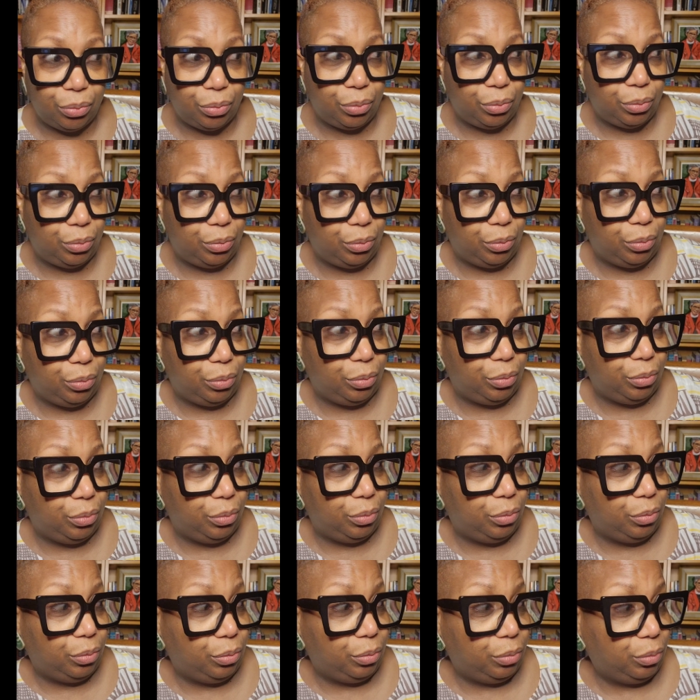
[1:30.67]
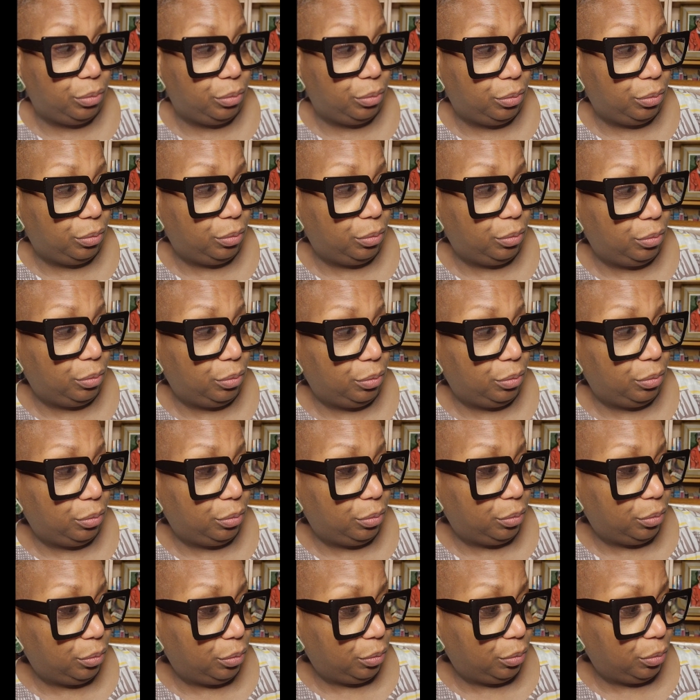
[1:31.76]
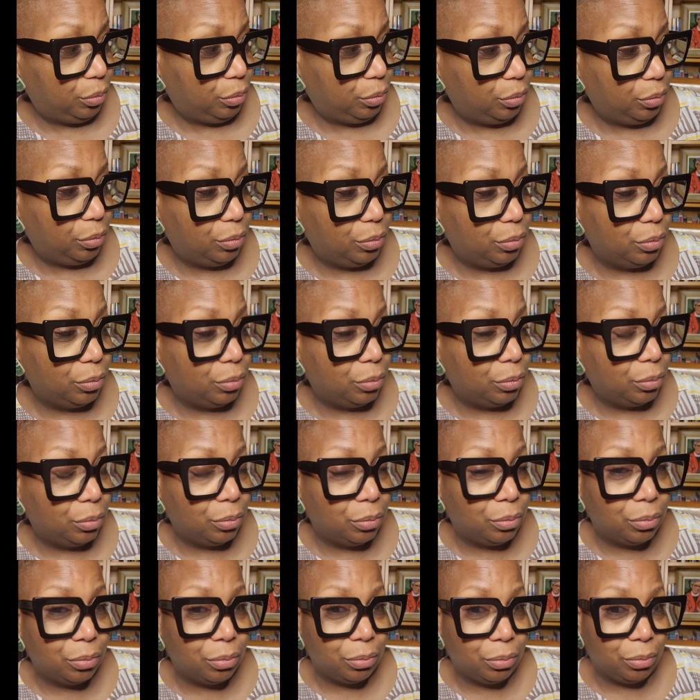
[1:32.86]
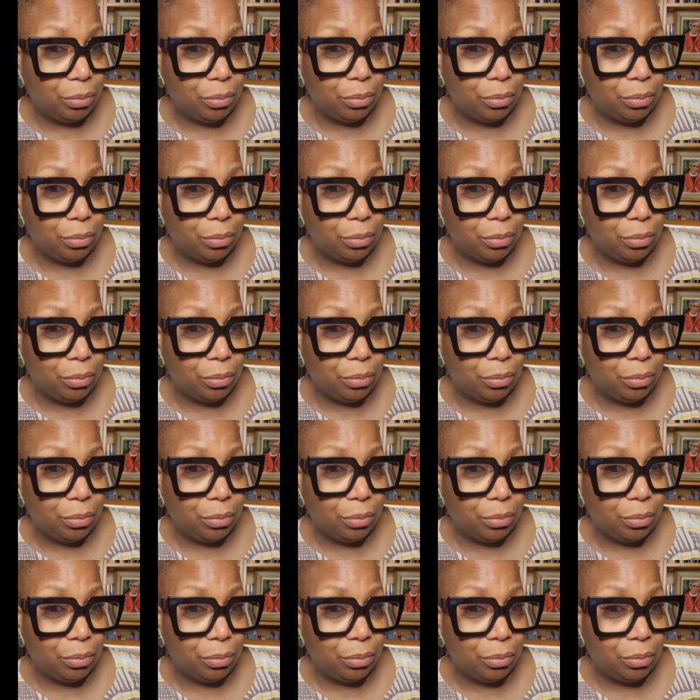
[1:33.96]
Nobody speaks.